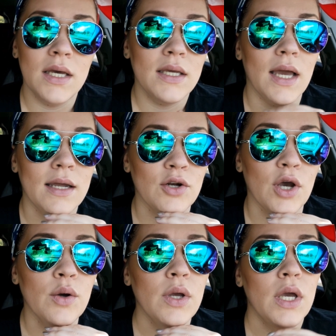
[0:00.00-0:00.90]
Yeah, I don't
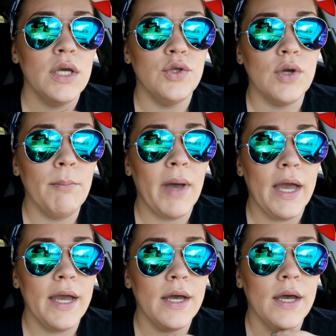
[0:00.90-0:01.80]
know. You can buy